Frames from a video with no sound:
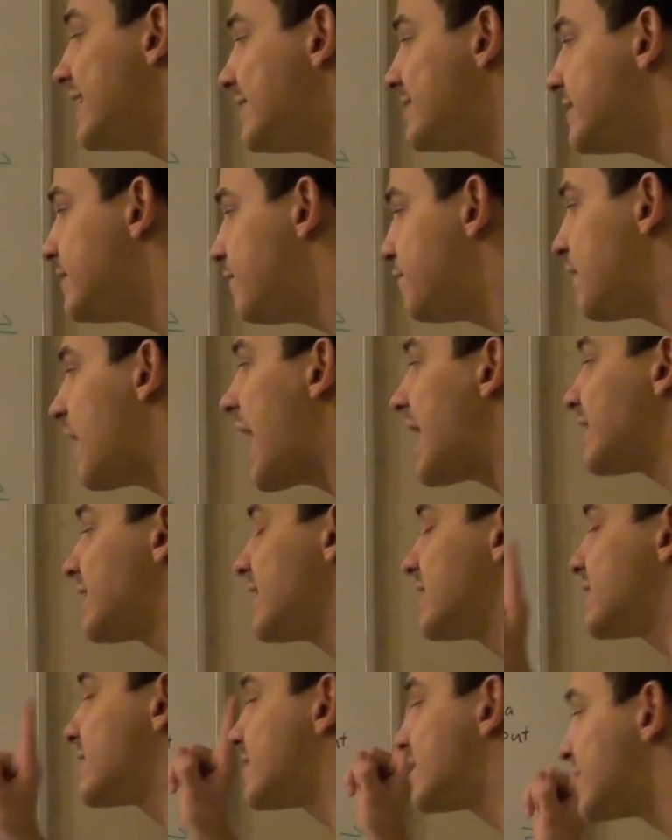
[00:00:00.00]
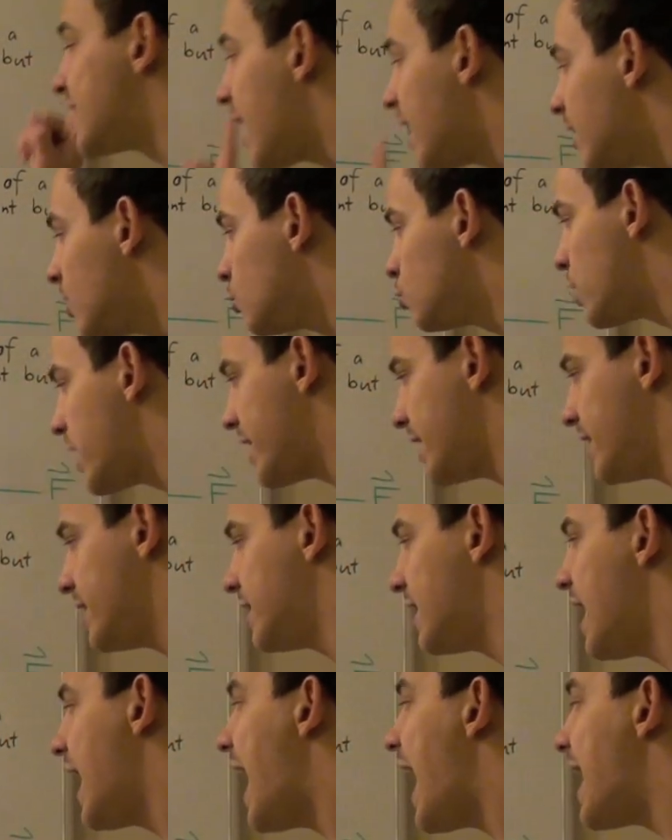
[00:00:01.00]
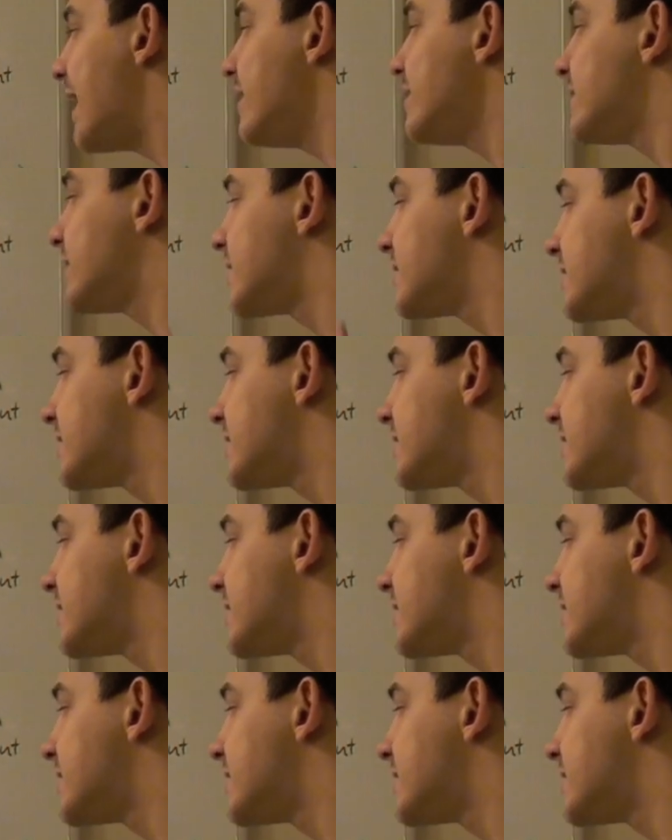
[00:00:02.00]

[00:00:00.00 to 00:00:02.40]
is in fact accelerating and it's